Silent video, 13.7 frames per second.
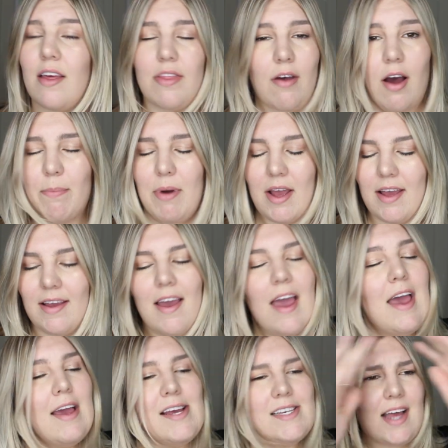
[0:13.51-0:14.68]
I thought by
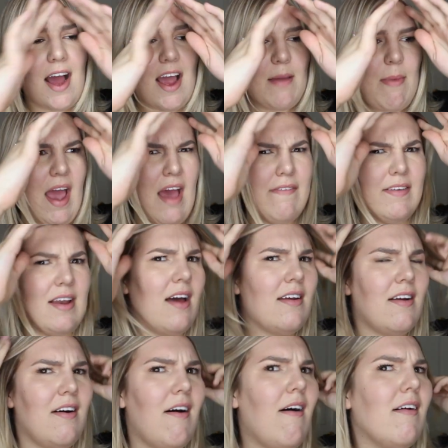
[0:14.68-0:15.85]
time, I haven't had
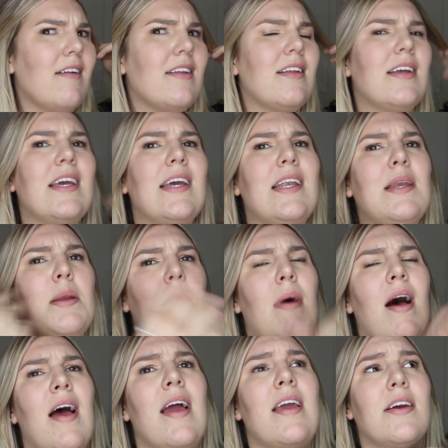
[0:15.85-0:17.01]
a haul in
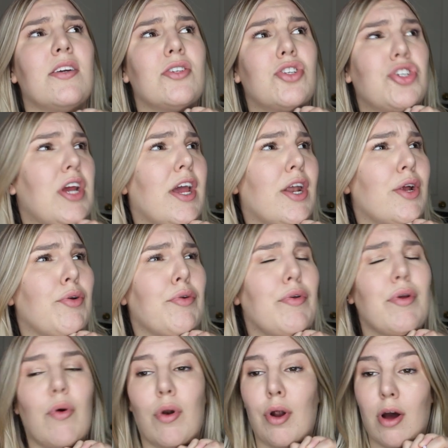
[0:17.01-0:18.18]
my
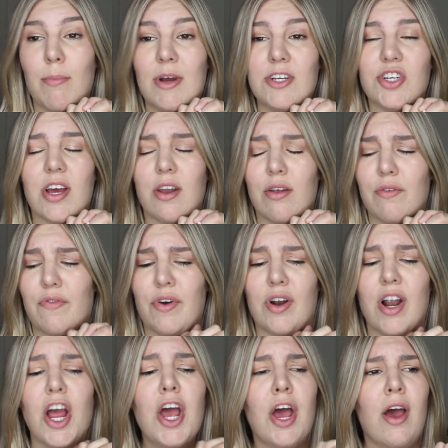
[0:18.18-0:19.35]
channel or on my channel for